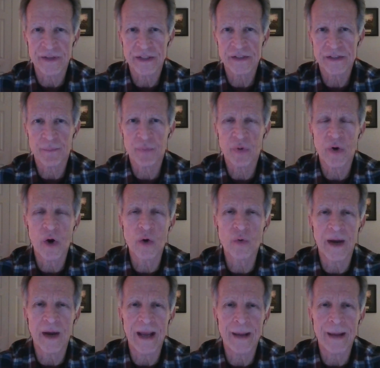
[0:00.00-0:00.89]
It's a
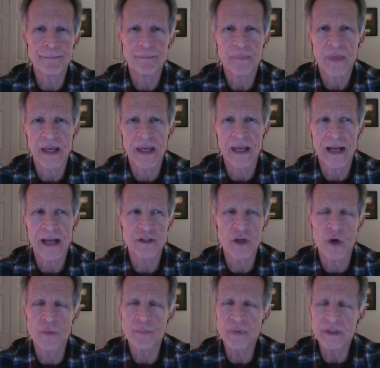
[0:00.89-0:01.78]
program, and I
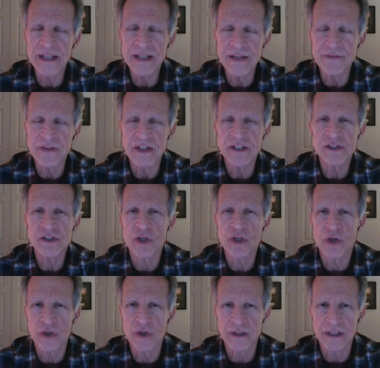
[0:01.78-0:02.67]
don't believe it is
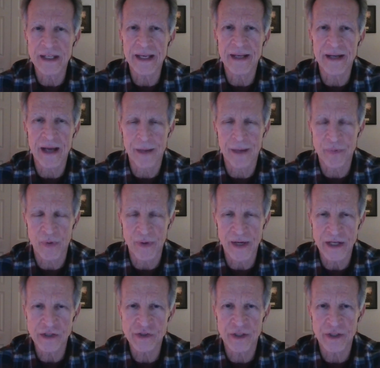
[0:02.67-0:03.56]
currently in
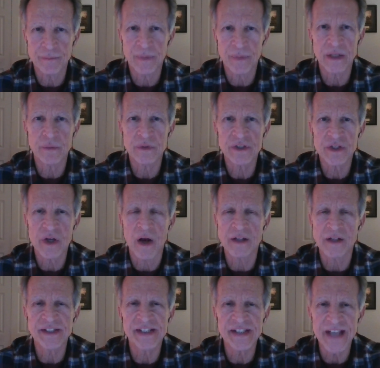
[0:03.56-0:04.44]
operation, but it was
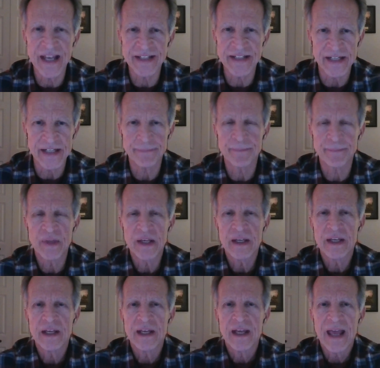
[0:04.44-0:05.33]
called SETI,
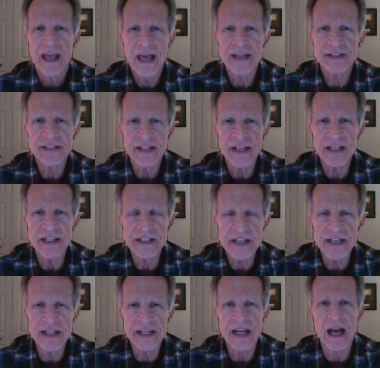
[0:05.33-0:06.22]
S E
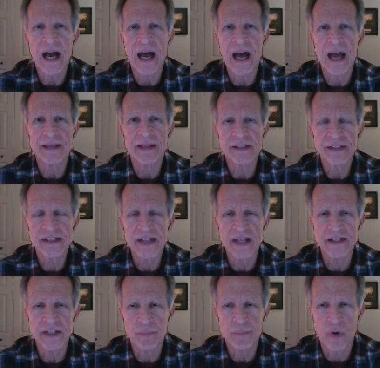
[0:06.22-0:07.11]
T I, the
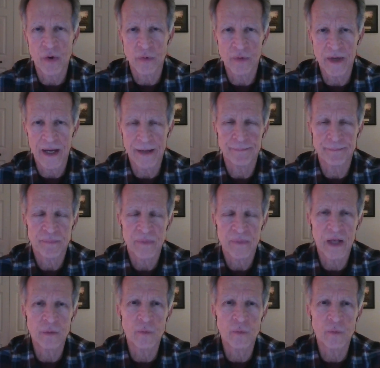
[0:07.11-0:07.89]
SETI program.